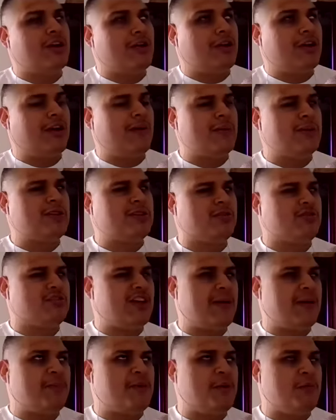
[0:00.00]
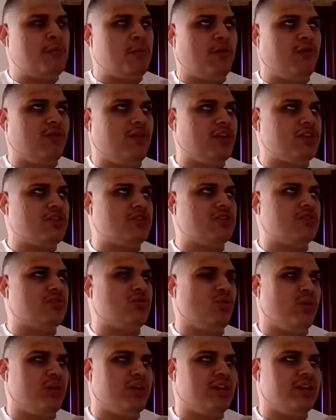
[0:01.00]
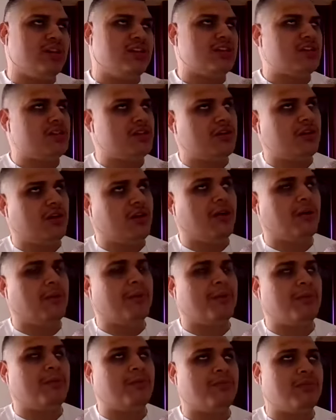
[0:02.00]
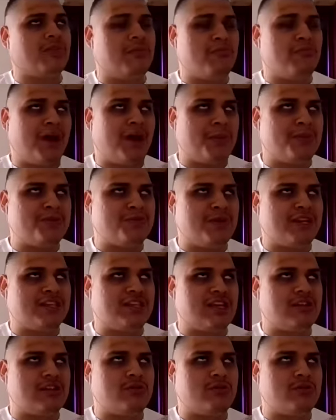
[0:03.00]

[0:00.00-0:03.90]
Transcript: Every single time people flush the toilet, um, and the pipes make that